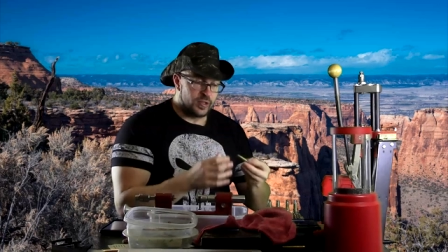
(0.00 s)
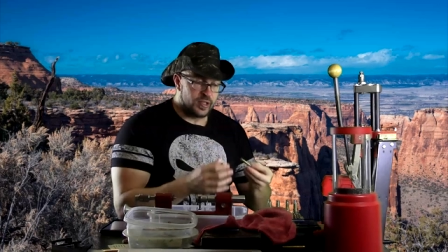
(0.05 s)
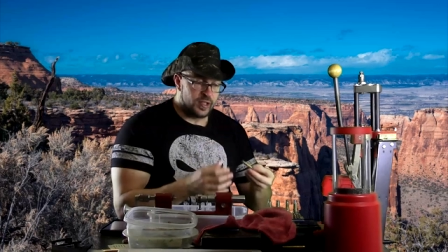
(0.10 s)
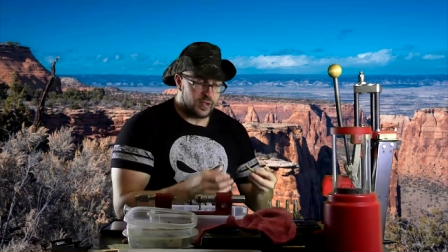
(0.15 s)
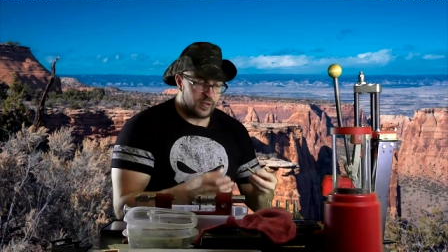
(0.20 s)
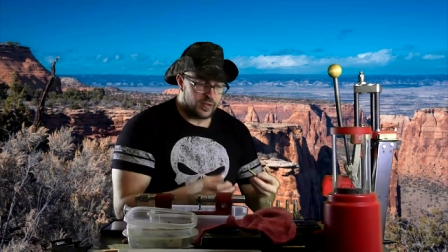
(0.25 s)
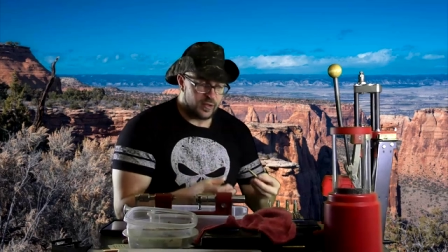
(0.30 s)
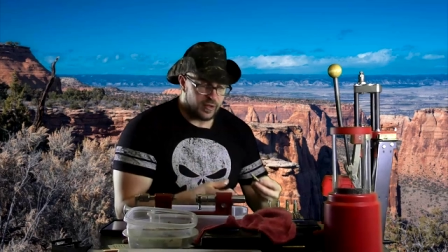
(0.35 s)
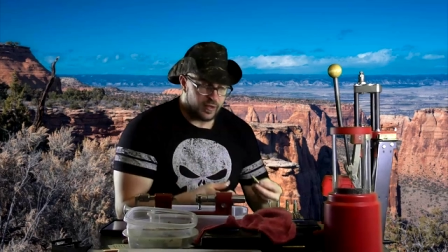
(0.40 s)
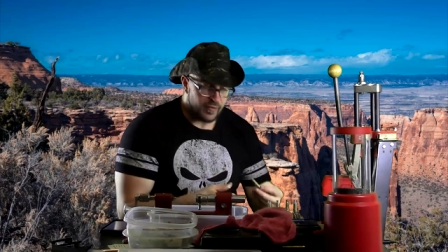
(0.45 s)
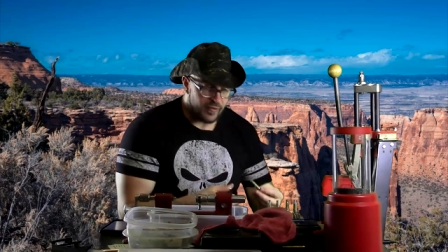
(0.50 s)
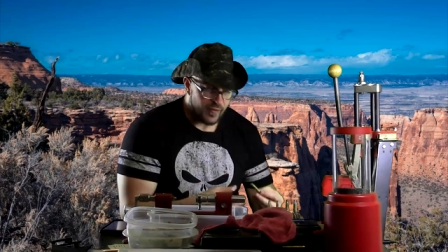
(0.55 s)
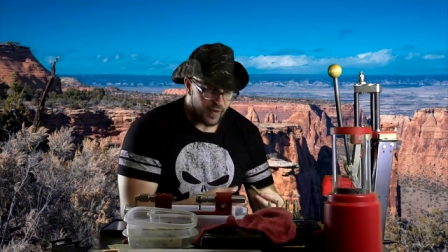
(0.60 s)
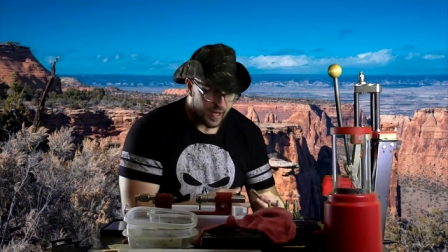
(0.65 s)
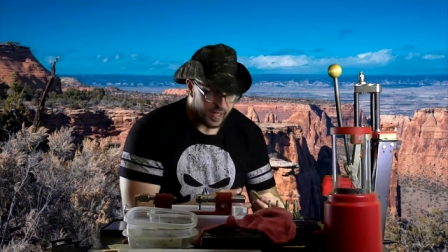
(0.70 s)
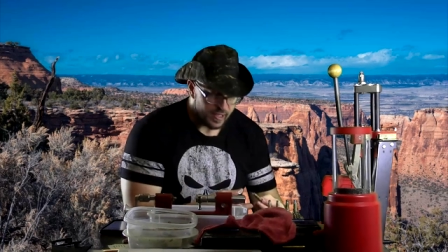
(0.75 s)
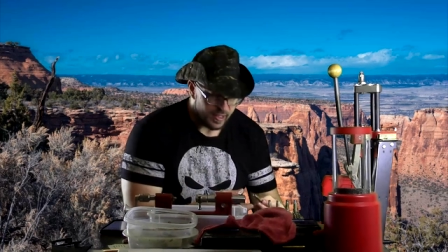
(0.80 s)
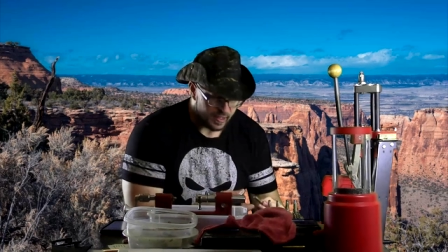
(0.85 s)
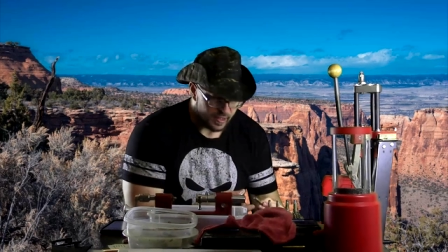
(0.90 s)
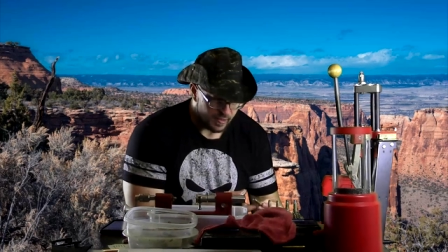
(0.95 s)
that are the
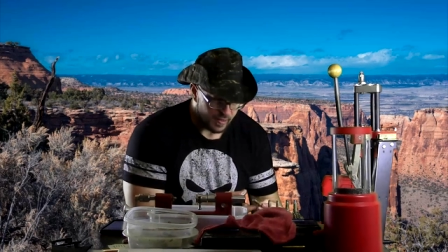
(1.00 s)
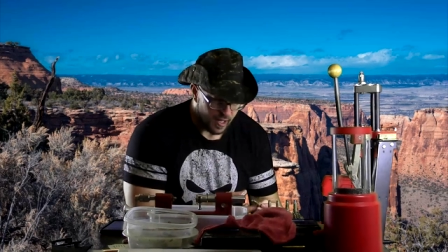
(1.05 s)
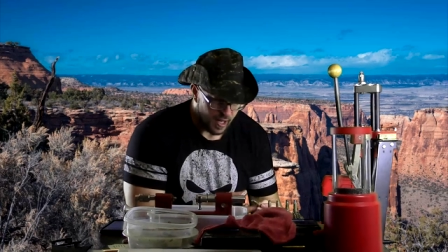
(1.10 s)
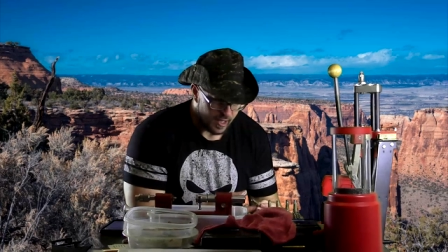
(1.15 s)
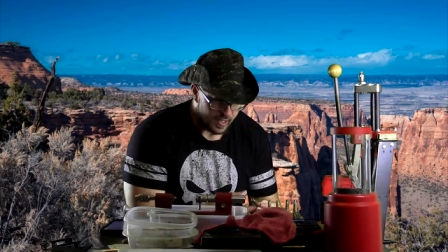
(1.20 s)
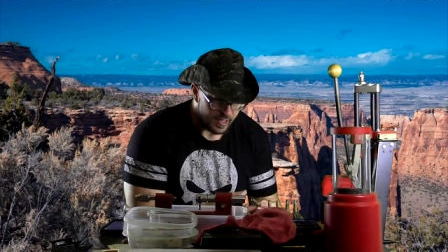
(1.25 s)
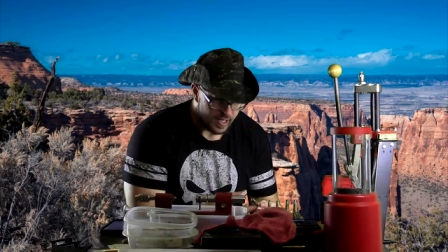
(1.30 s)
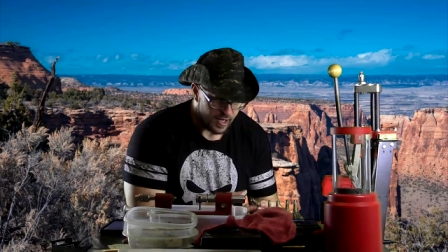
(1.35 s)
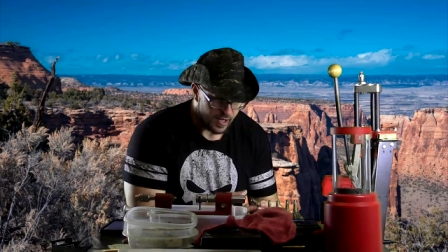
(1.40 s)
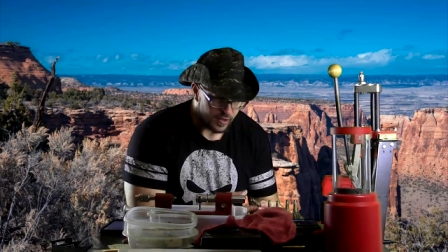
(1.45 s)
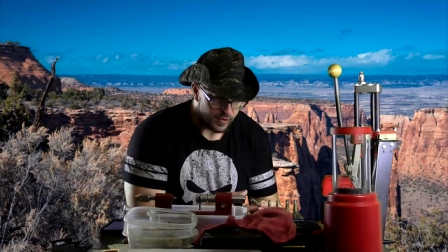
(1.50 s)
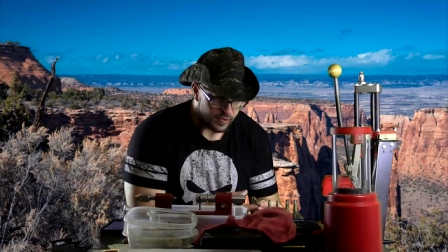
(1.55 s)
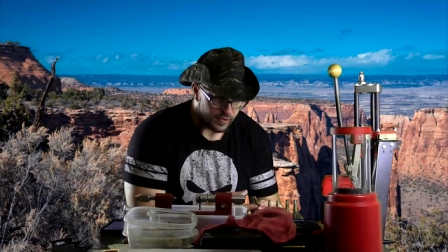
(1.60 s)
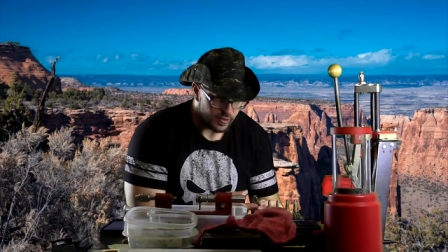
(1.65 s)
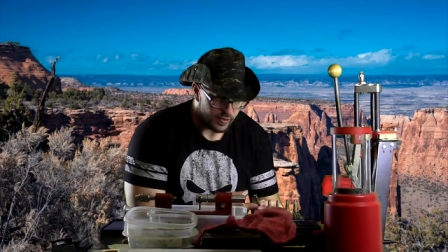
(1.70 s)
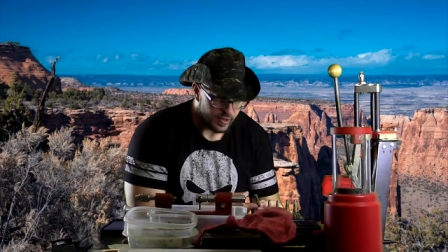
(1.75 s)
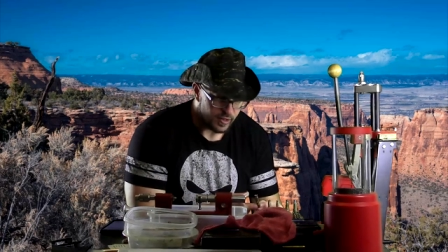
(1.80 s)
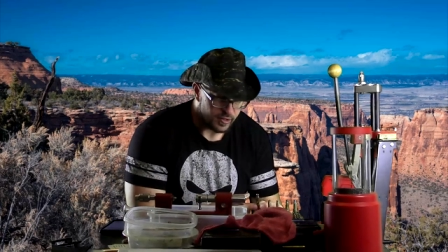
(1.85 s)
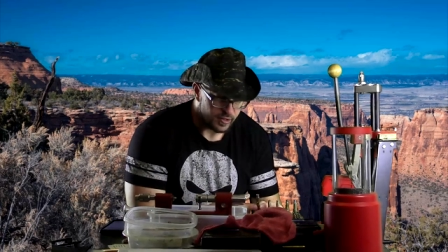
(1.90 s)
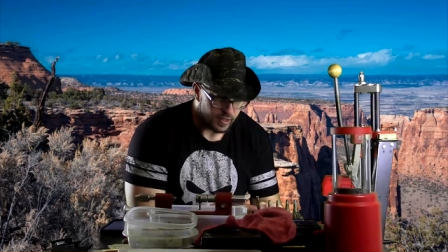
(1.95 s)
defining
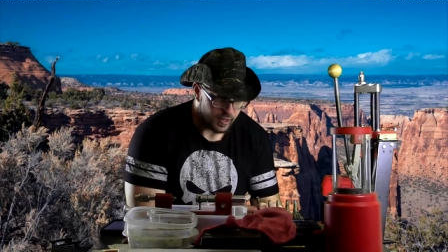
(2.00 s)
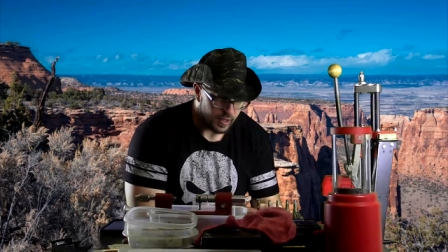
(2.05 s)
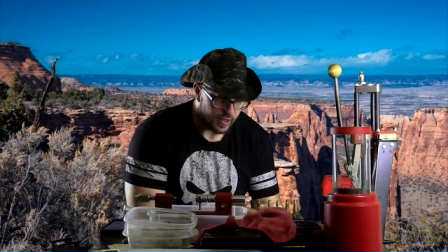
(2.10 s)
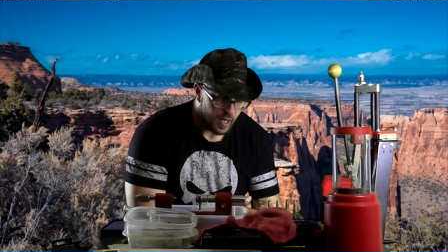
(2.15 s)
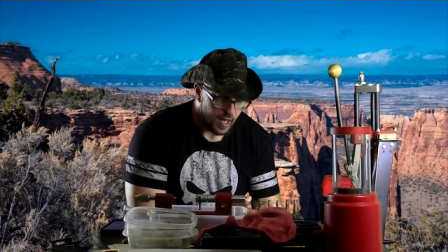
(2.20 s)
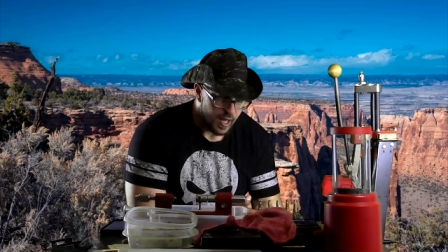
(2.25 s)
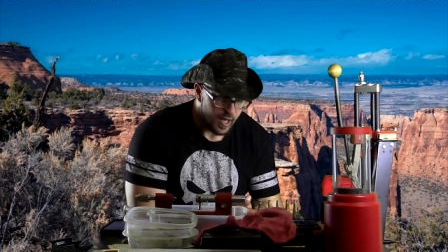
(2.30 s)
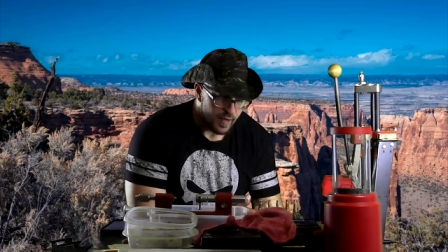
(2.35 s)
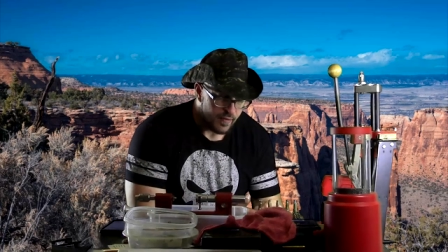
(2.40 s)
characteristic. In